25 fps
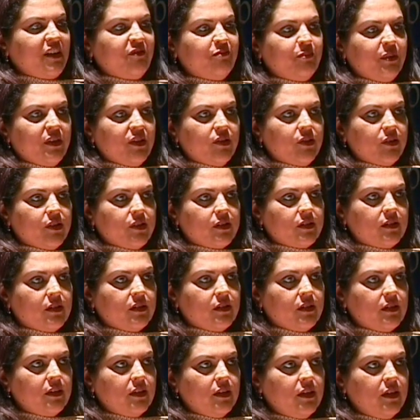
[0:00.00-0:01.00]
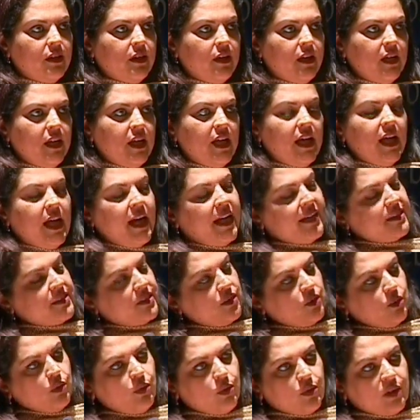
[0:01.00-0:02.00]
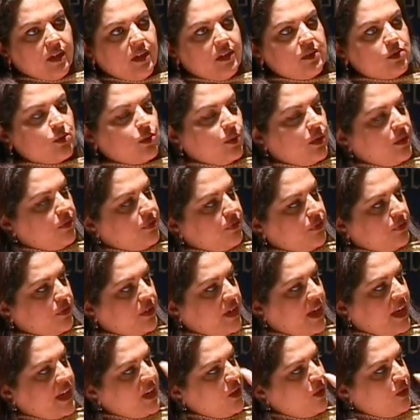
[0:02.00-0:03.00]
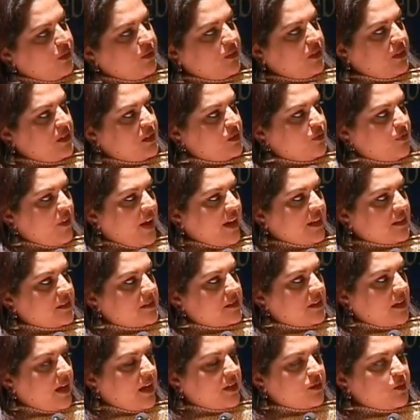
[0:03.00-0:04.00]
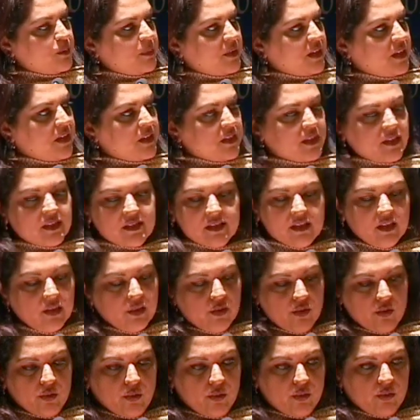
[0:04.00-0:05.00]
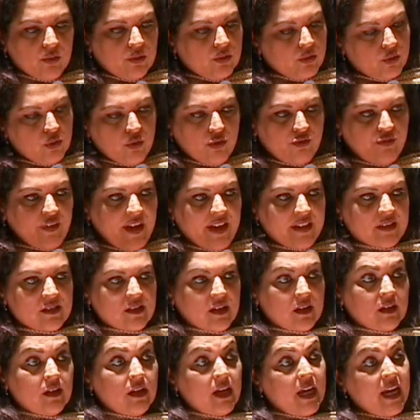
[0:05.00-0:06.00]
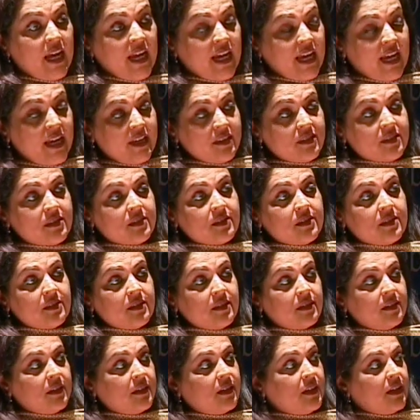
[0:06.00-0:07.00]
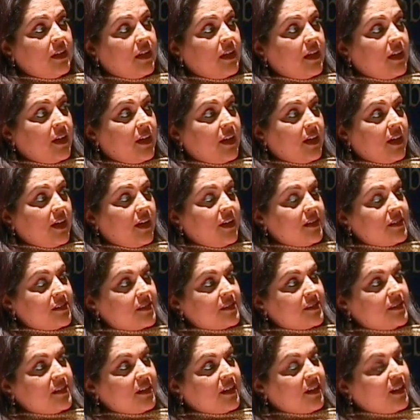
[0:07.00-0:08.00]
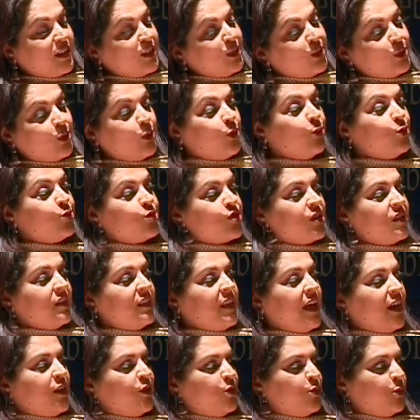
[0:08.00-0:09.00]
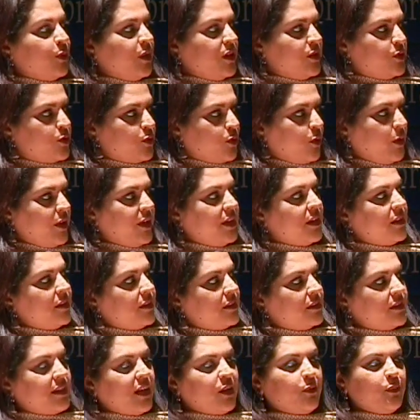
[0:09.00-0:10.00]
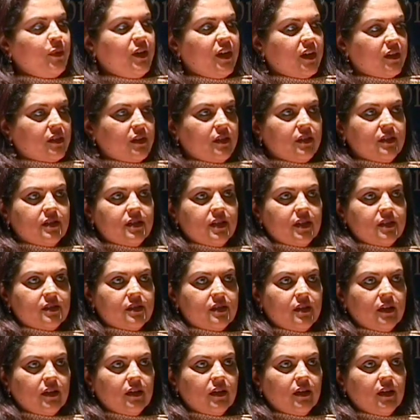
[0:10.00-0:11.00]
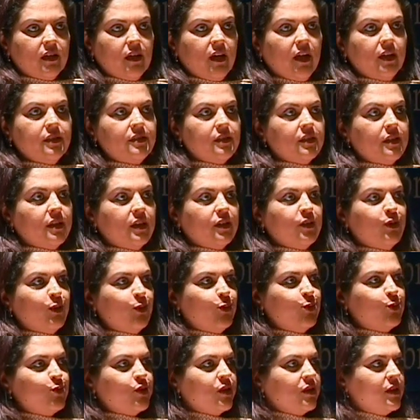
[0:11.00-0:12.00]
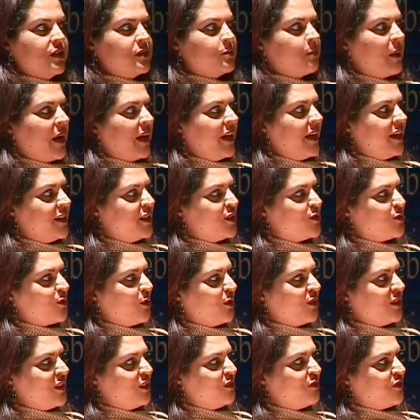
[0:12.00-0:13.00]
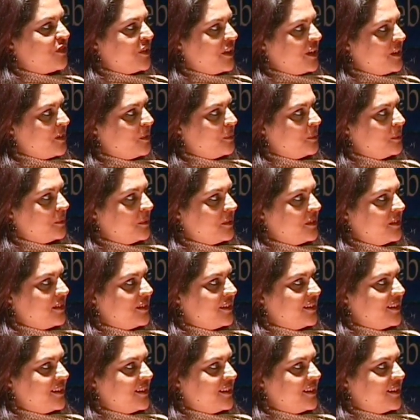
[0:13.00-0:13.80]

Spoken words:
have been written. I said, okay, so if any of these facts are to be contested, no facts are. It's the conclusion that you are drawing that we are contesting. I said, conclusion is my editorial freedom.